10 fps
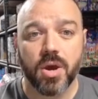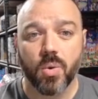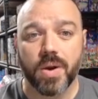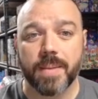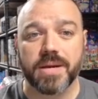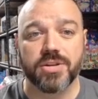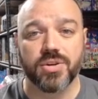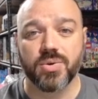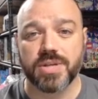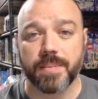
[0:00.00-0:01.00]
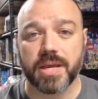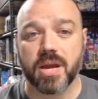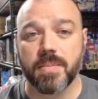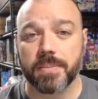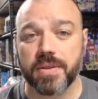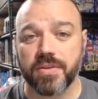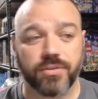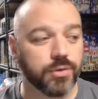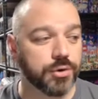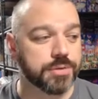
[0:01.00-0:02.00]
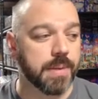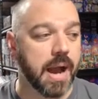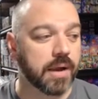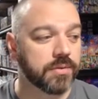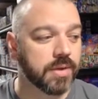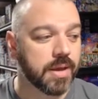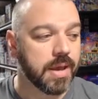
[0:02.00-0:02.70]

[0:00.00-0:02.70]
What I'm going to do is I'm going to come up to this search box